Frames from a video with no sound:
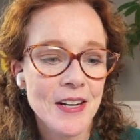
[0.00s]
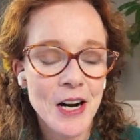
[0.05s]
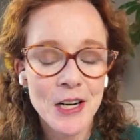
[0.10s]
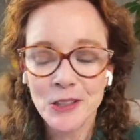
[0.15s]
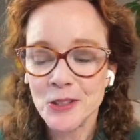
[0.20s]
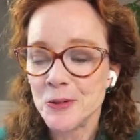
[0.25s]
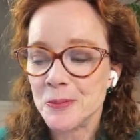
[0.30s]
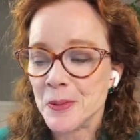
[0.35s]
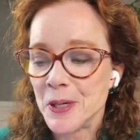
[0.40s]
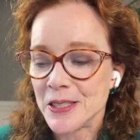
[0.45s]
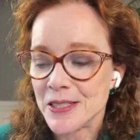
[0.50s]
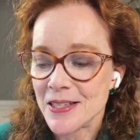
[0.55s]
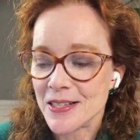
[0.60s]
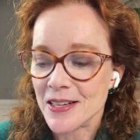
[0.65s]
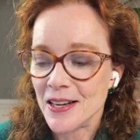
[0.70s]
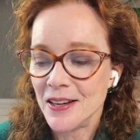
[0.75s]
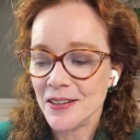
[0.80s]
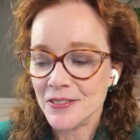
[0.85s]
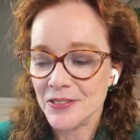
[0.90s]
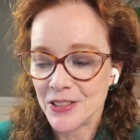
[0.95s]
Carlo
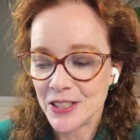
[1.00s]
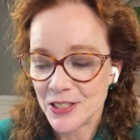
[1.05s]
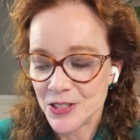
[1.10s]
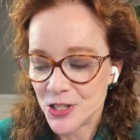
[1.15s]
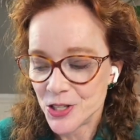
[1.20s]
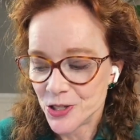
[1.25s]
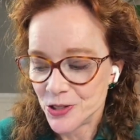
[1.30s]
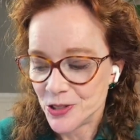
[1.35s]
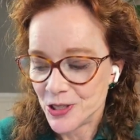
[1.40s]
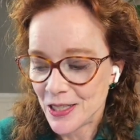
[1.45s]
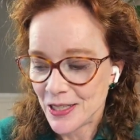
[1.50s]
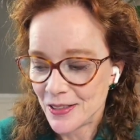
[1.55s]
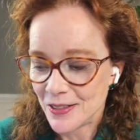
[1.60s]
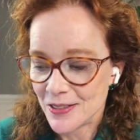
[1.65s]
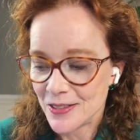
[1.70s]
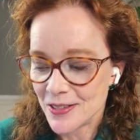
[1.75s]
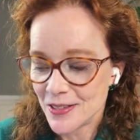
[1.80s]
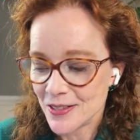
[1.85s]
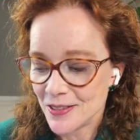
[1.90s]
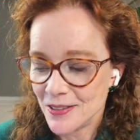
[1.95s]
Mondavi
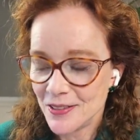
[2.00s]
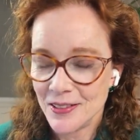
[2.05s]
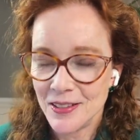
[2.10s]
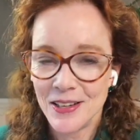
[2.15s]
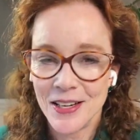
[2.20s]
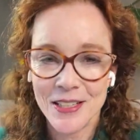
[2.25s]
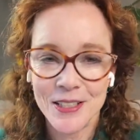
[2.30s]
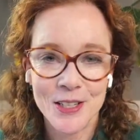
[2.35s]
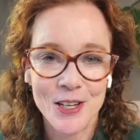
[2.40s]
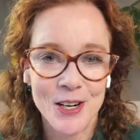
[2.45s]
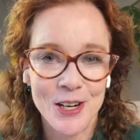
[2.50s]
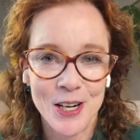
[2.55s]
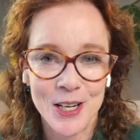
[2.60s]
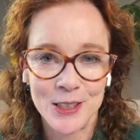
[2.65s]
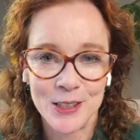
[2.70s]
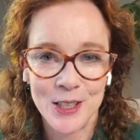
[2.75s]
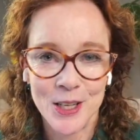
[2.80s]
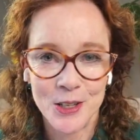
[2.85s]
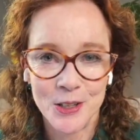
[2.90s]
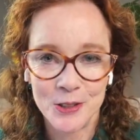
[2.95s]
joined. Hi,
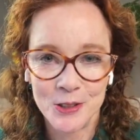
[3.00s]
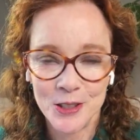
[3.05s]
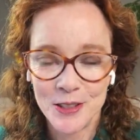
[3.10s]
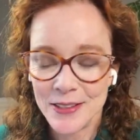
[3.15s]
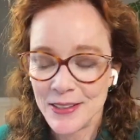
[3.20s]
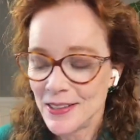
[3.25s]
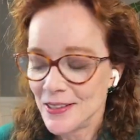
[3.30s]
Carlo.